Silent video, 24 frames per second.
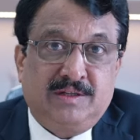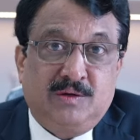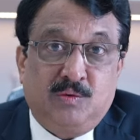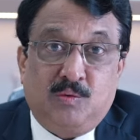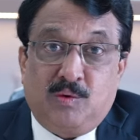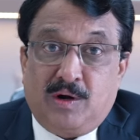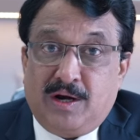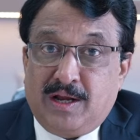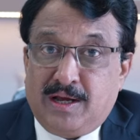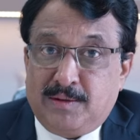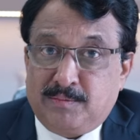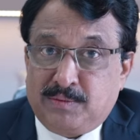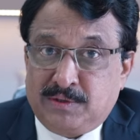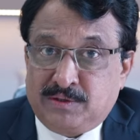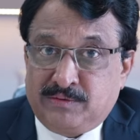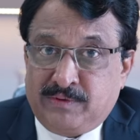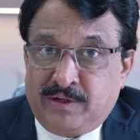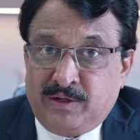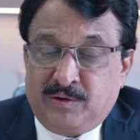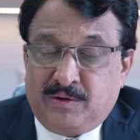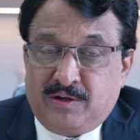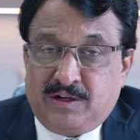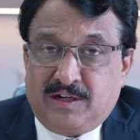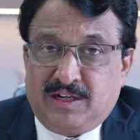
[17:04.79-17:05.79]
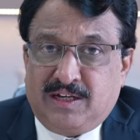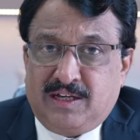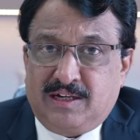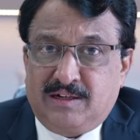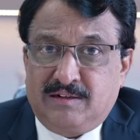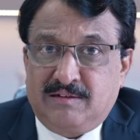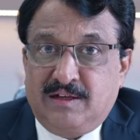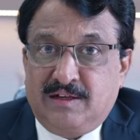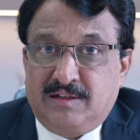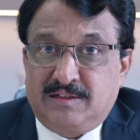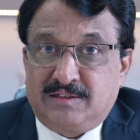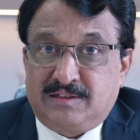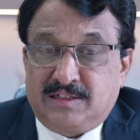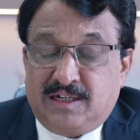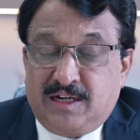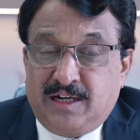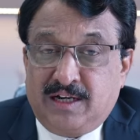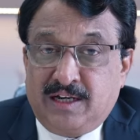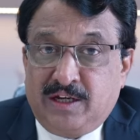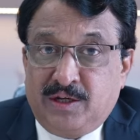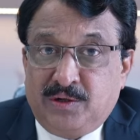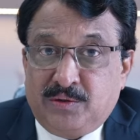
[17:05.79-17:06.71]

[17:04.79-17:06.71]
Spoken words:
What happens when you retire? Suddenly